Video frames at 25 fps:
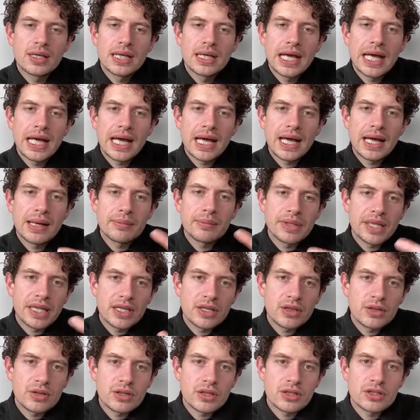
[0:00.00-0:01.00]

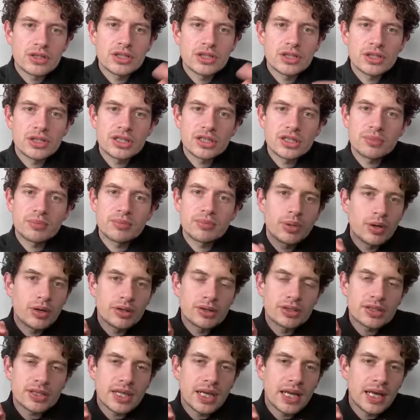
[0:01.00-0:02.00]
then you can just
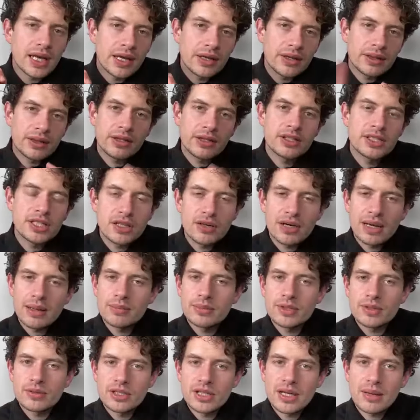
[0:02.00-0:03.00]
put 30
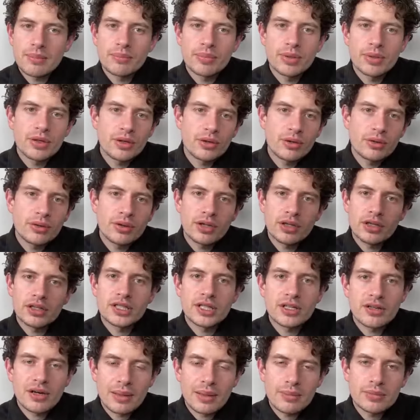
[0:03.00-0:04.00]
grams of shampoo,
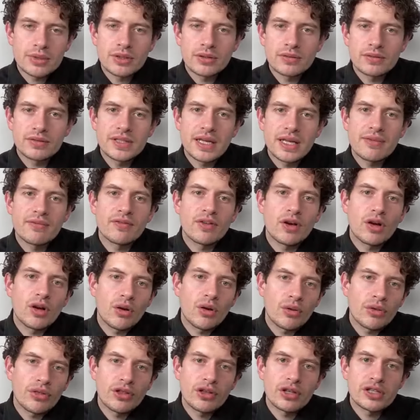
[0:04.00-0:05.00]
30 grams of
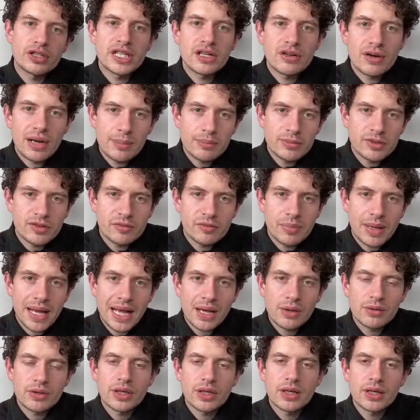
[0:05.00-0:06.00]
Tenvol, 30 grams of
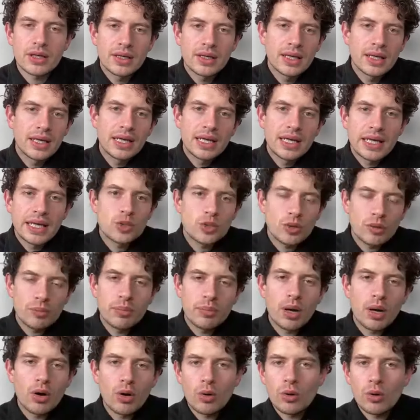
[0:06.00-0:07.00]
powder into a
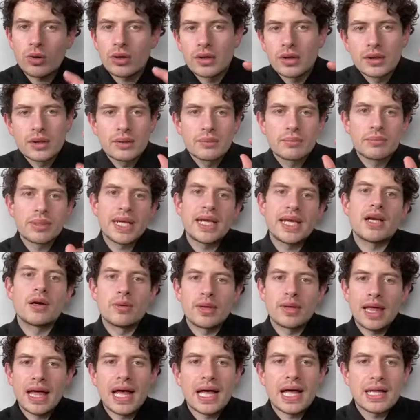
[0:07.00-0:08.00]
bowl, pick it up
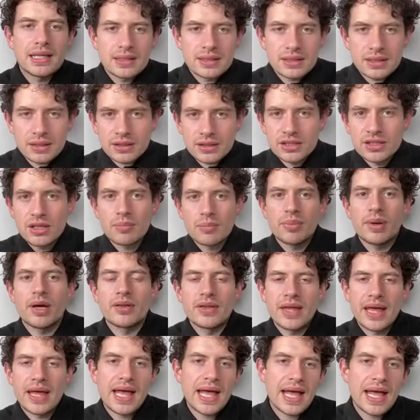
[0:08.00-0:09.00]
with your hands, dump it on
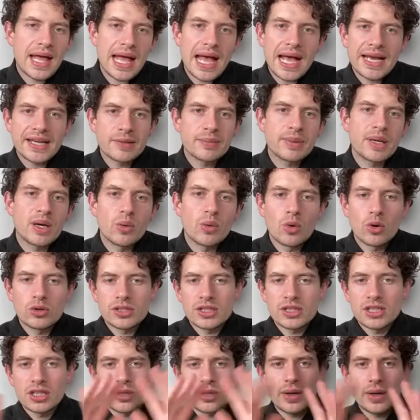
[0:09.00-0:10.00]
the hair, add a bit of
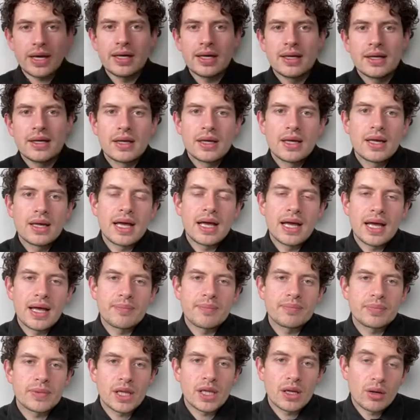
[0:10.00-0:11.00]
water to it,
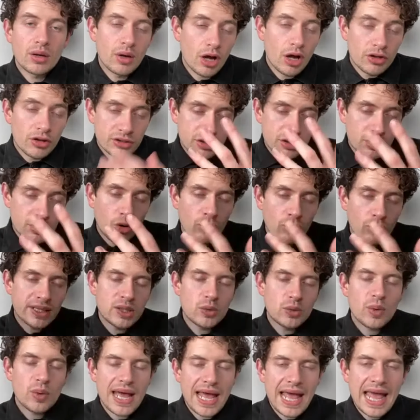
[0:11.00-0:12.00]
onto already
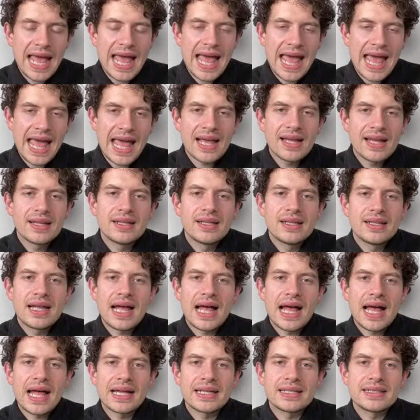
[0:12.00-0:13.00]
wet hair,
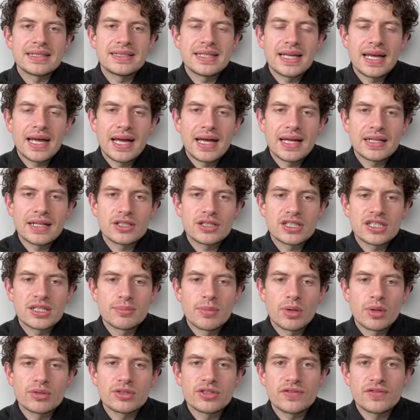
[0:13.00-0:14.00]
and just
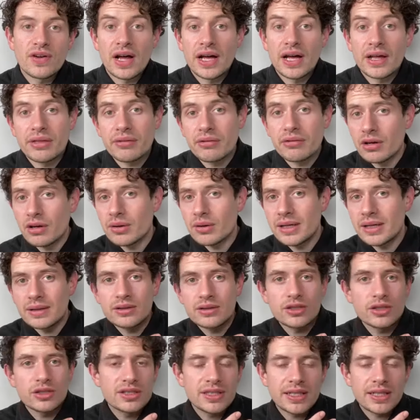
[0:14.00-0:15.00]
emulsify it through.
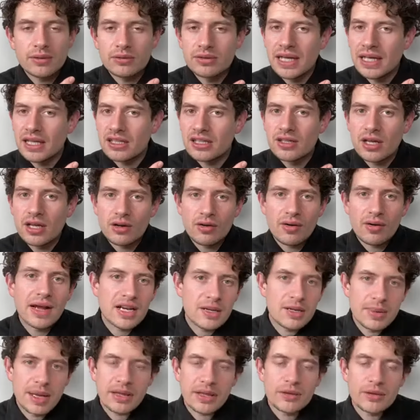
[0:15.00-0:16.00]
It will take the toner out in
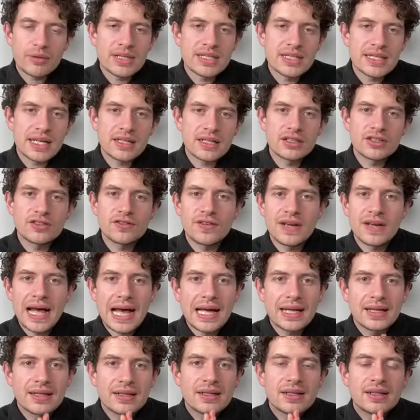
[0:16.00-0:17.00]
about 3 seconds
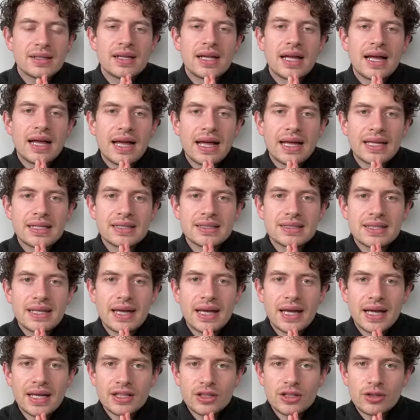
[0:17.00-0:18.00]
flat, and
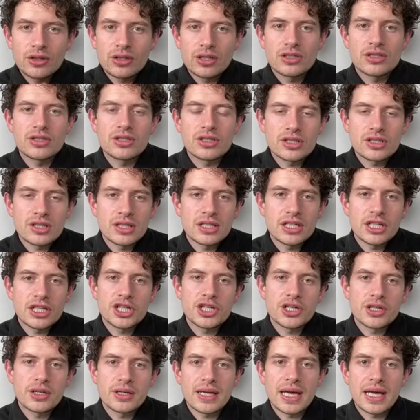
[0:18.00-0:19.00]
you can just
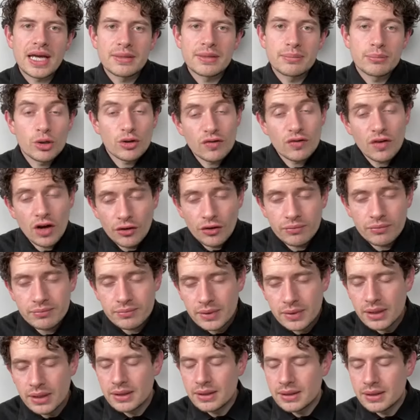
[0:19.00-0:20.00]
condition and move on.
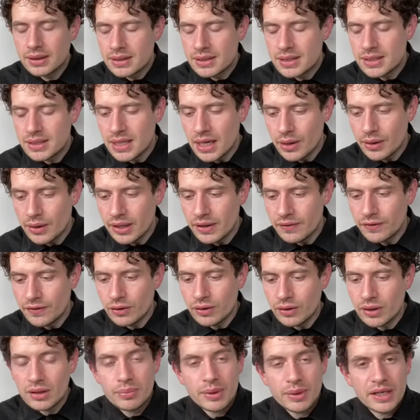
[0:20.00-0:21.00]
So if you're
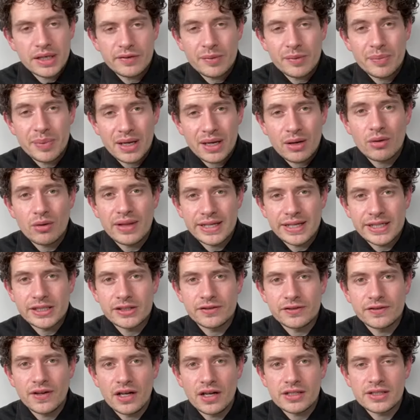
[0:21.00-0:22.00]
in a bit of a pickle, that's the
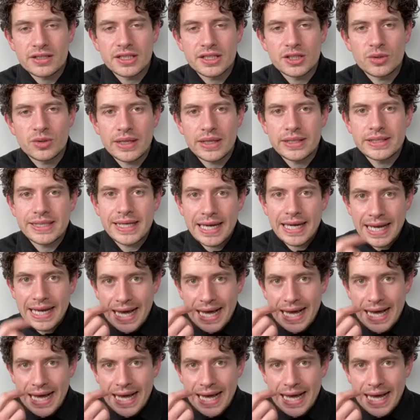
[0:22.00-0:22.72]
fastest way to get it